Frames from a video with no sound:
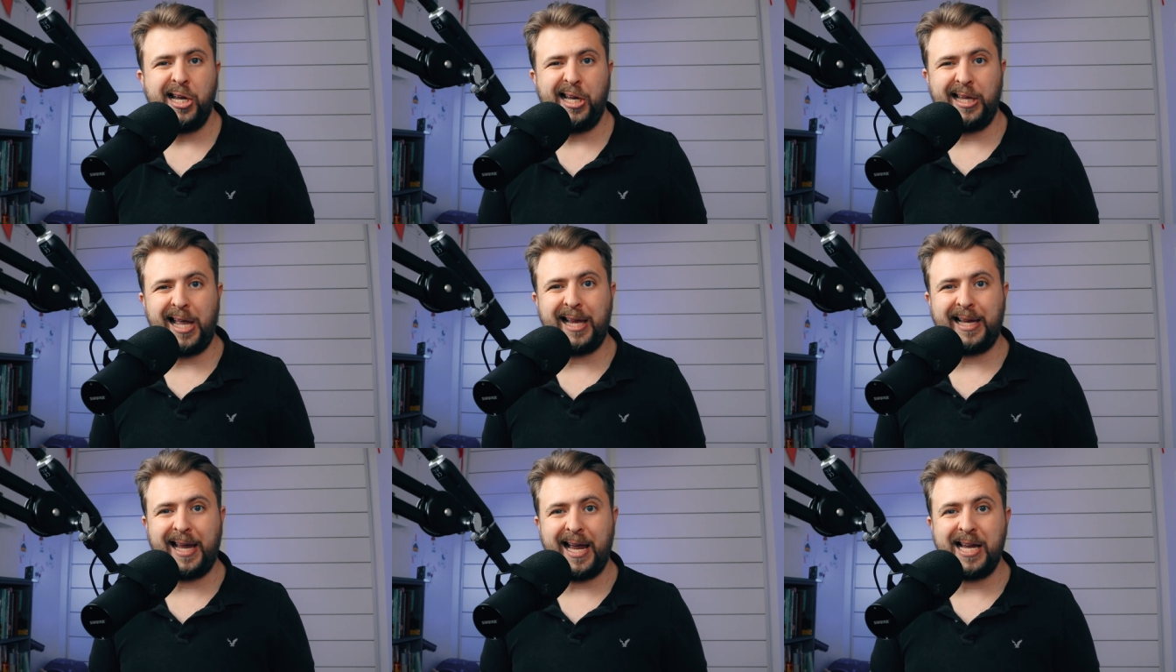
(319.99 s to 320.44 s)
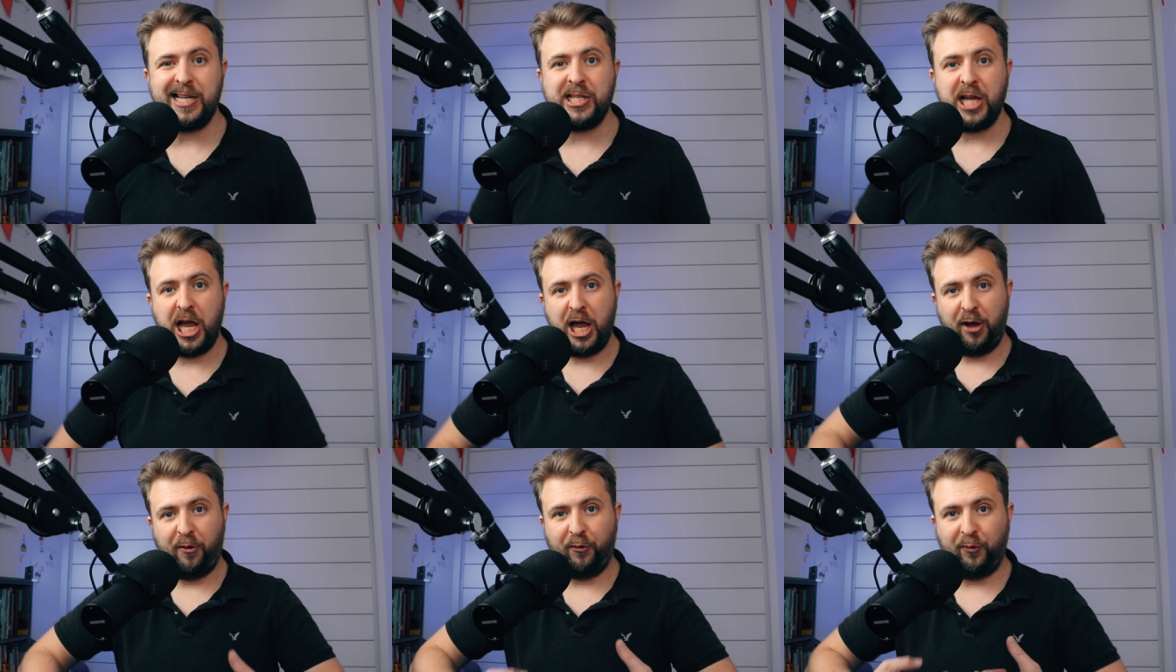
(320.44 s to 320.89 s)
In that
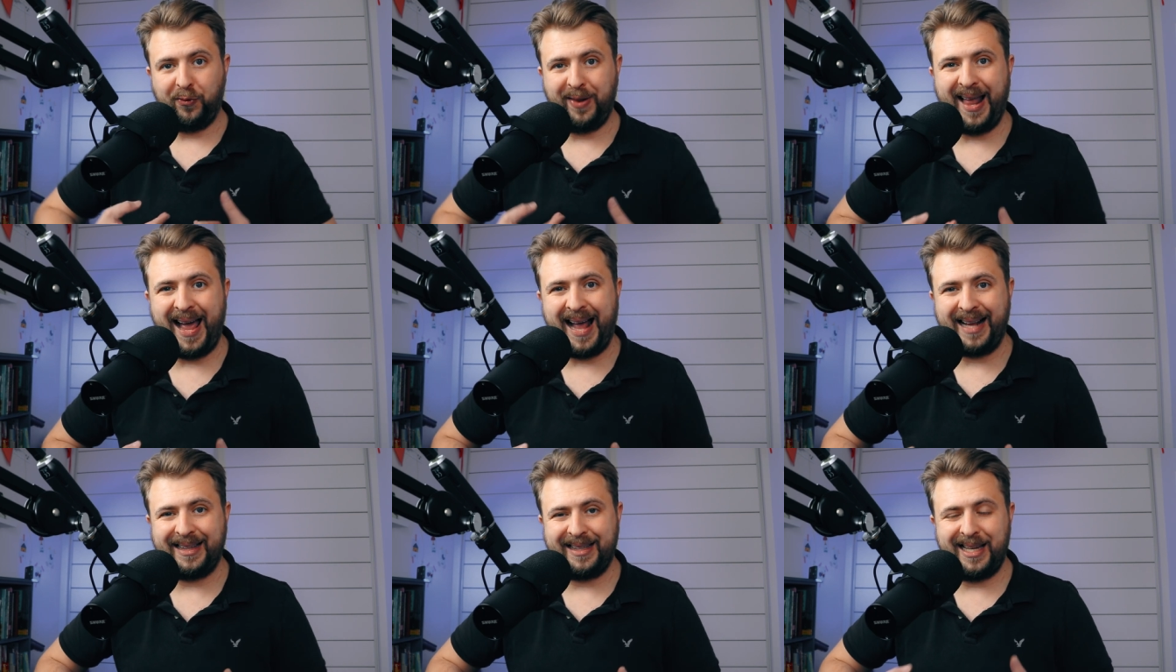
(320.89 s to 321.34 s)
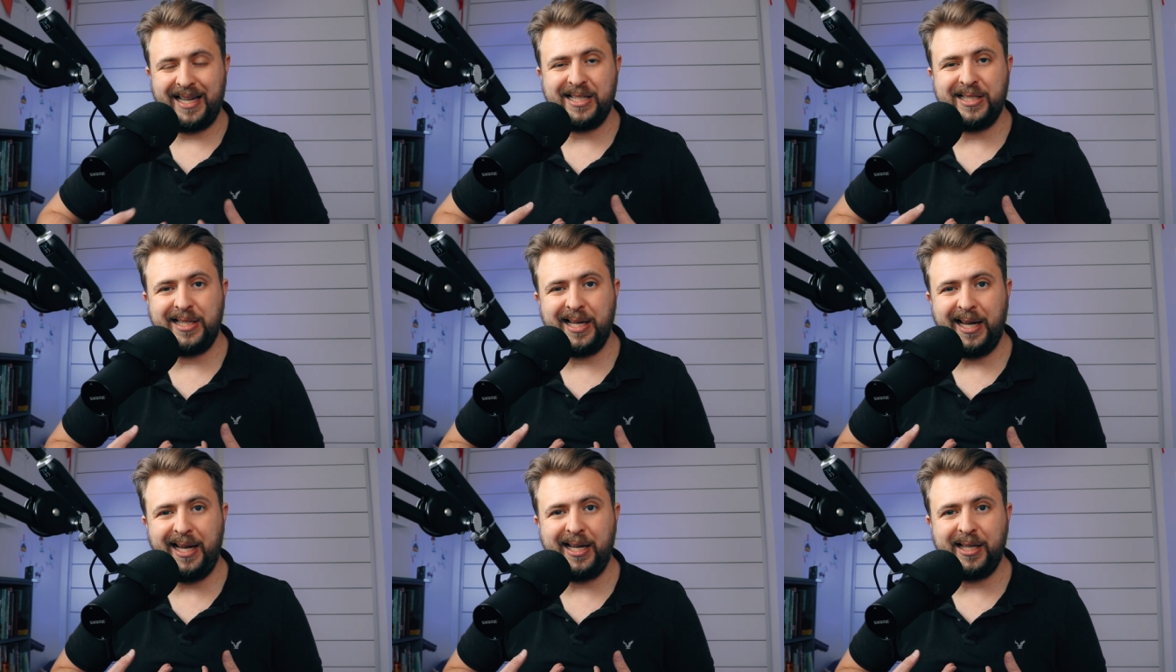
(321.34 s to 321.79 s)
case, Vlad
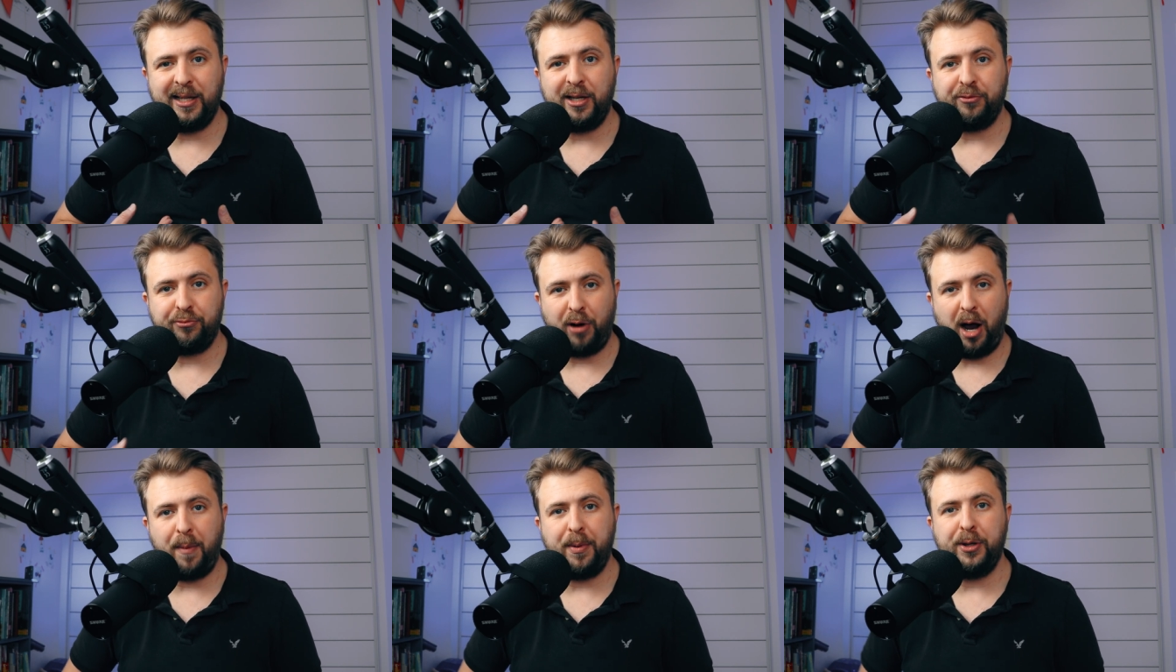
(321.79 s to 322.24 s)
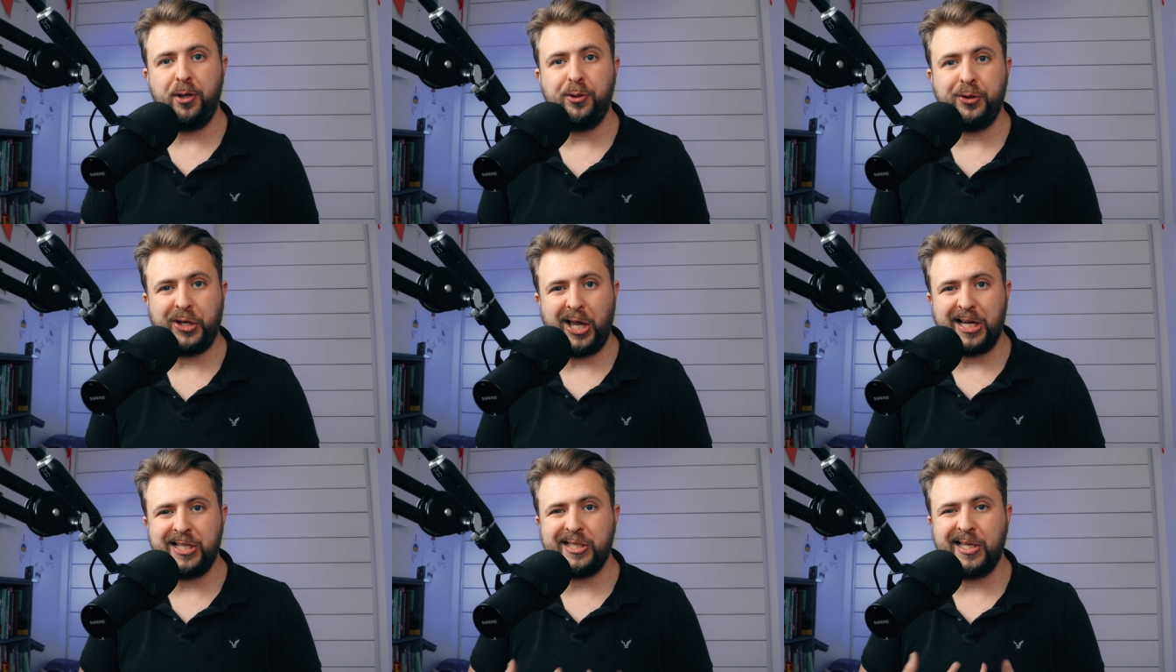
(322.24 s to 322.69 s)
takes the hit,
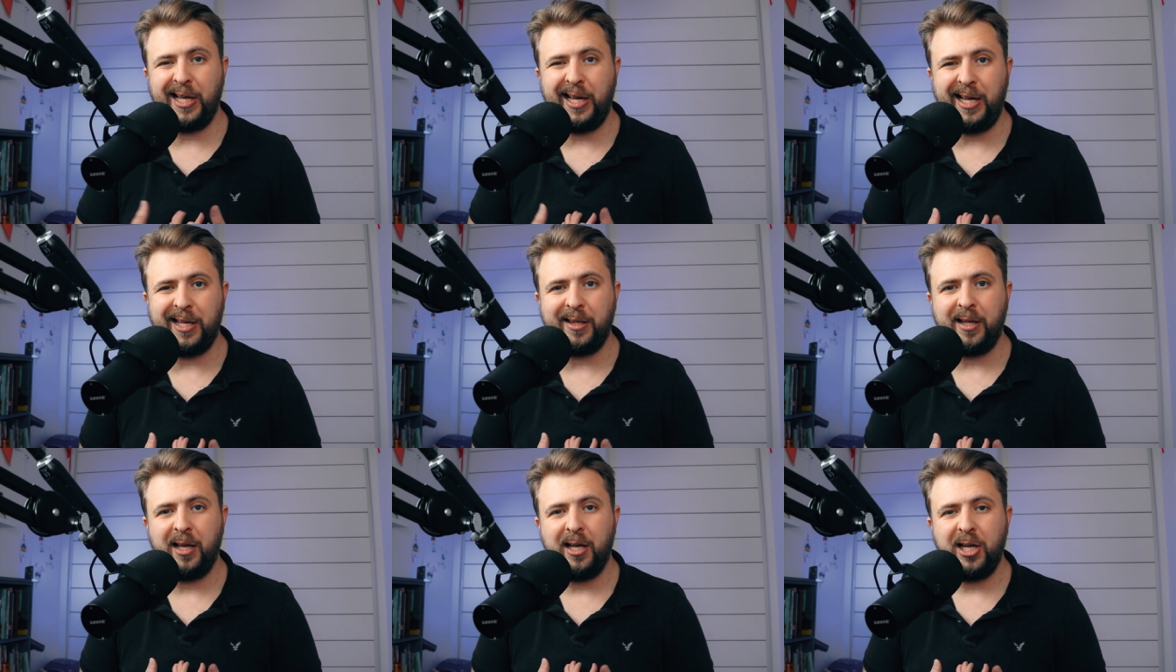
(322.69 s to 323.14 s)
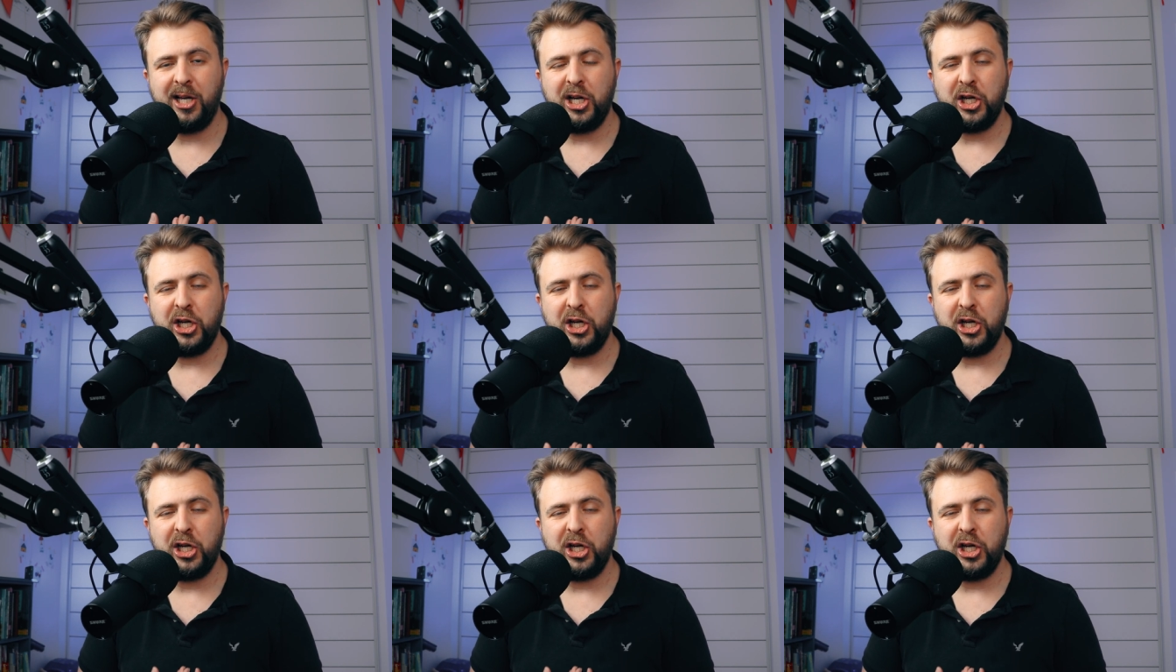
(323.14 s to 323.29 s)
Robinhood takes the hit.